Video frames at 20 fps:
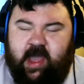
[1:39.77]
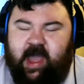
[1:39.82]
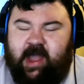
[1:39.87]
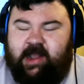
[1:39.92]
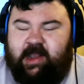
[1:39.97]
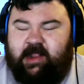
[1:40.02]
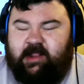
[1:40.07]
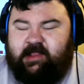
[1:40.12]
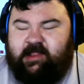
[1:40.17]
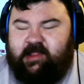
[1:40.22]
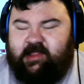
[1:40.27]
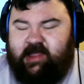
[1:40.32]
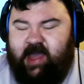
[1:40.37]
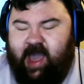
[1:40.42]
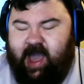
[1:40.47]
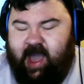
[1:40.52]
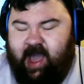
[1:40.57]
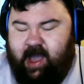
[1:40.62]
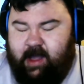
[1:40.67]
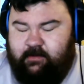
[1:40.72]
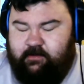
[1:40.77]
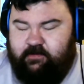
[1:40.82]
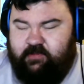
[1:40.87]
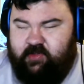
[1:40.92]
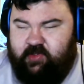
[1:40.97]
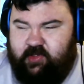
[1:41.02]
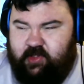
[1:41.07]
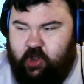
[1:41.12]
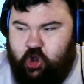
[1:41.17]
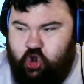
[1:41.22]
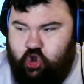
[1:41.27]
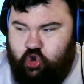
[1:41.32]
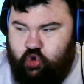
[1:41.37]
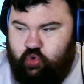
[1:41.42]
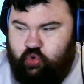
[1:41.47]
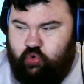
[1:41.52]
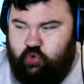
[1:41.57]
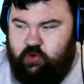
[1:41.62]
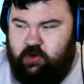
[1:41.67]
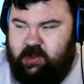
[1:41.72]
and it is
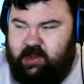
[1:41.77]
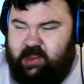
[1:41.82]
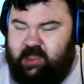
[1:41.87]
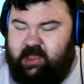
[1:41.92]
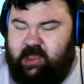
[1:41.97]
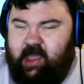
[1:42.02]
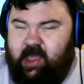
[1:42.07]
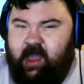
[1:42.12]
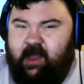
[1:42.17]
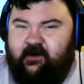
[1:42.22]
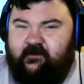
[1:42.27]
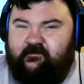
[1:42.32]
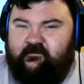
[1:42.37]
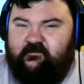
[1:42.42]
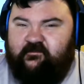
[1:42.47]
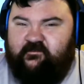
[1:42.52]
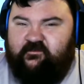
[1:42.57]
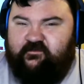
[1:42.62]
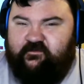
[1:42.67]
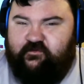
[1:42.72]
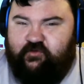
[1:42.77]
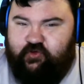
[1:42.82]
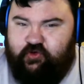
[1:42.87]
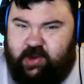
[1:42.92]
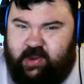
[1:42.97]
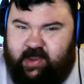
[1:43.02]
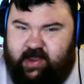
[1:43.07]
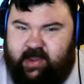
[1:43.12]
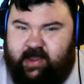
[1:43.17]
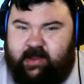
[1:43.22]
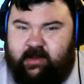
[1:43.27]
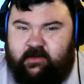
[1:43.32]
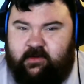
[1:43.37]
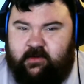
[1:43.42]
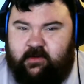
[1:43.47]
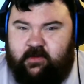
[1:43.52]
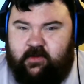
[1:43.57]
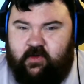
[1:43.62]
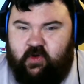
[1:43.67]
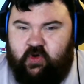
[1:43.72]
absolutely free.
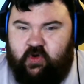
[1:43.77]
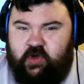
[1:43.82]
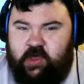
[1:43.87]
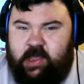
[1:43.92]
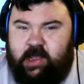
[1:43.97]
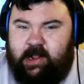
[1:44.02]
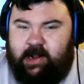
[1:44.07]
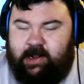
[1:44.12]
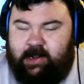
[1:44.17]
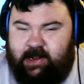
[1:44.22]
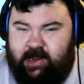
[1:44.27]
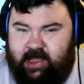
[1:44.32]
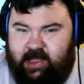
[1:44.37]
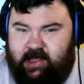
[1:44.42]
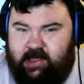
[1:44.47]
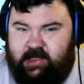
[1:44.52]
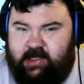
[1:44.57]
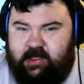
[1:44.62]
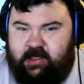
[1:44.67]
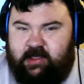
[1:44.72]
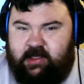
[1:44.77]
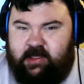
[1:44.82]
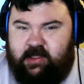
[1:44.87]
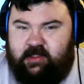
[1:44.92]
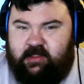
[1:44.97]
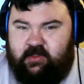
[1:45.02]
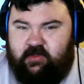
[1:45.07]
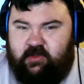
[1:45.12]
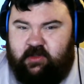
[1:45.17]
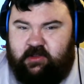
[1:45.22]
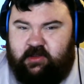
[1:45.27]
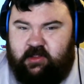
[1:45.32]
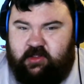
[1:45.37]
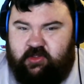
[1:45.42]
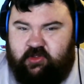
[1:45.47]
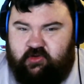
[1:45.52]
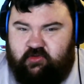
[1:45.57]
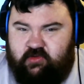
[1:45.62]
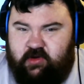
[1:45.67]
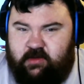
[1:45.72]
Link is in the
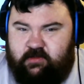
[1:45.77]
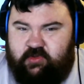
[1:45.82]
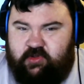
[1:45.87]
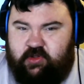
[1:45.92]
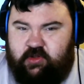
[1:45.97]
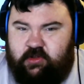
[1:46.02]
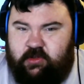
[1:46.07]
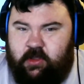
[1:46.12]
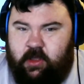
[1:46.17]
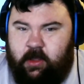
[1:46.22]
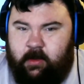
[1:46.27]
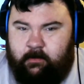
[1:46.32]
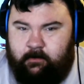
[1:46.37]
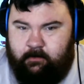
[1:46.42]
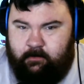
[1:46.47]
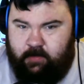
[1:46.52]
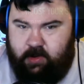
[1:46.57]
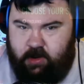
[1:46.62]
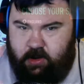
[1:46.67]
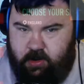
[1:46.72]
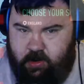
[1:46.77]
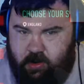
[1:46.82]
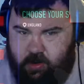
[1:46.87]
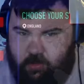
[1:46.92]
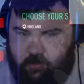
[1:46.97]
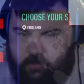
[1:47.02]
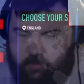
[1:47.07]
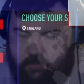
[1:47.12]
description below.